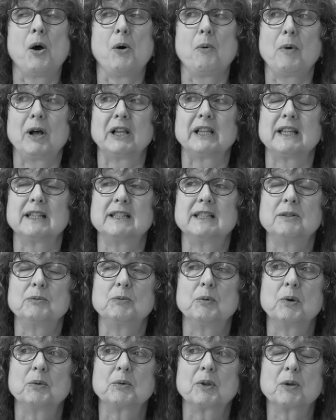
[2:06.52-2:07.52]
Well,
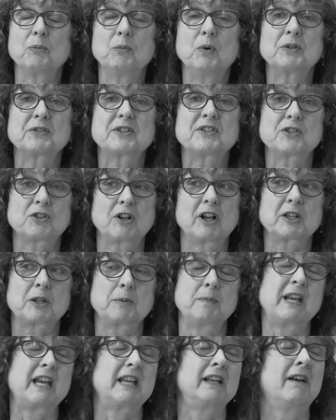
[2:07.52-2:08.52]
what
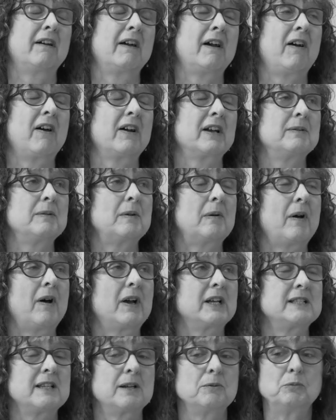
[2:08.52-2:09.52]
struck me, and
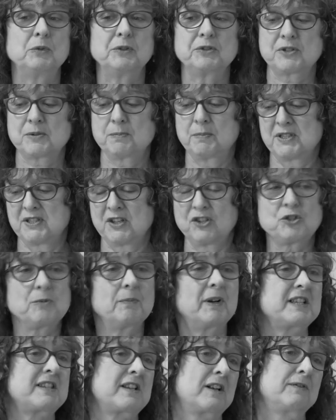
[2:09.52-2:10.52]
I don't want to position
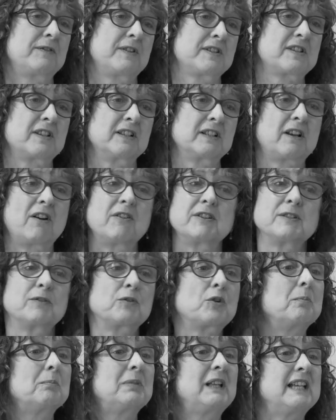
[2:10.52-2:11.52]
myself as a kind of
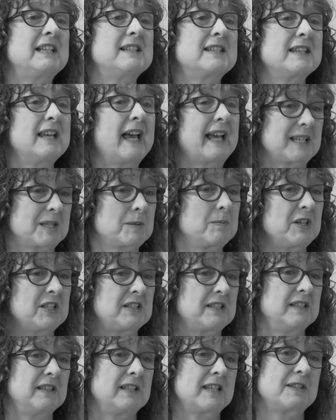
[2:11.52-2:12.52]
complete
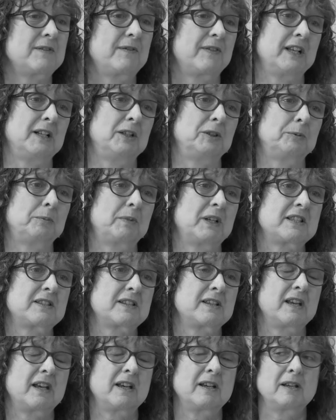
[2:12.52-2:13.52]
expert in this field,
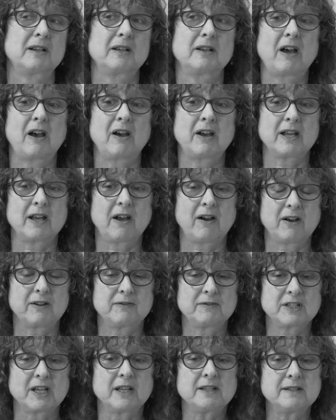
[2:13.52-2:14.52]
but
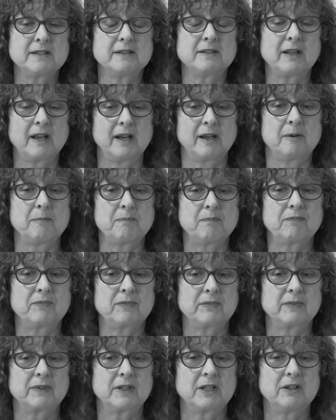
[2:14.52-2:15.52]
I've done
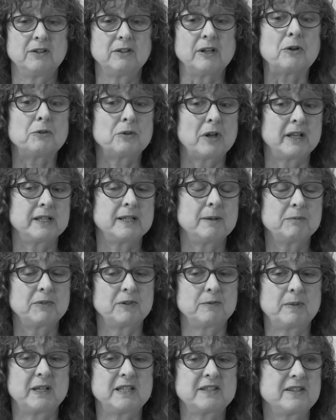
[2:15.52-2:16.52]
a number
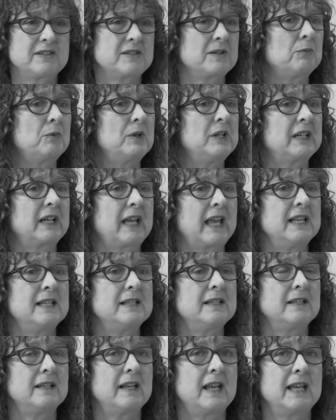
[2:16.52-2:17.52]
of pieces of work
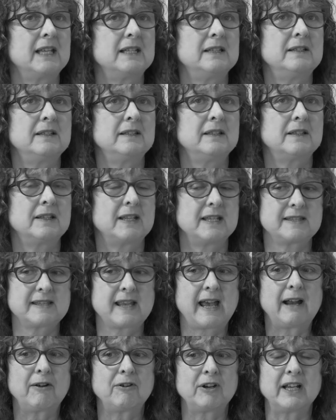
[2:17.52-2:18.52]
in this
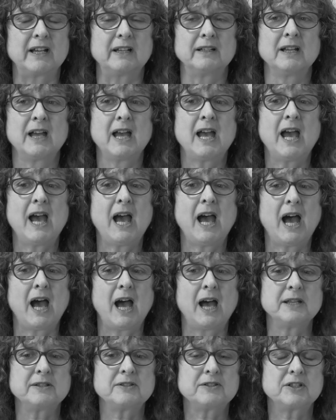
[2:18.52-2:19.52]
area,
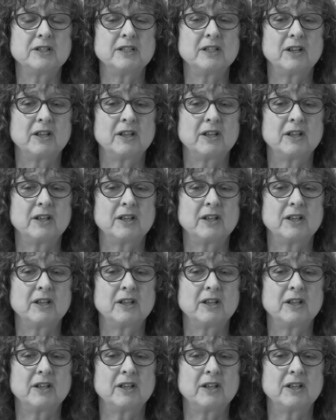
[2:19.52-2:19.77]
and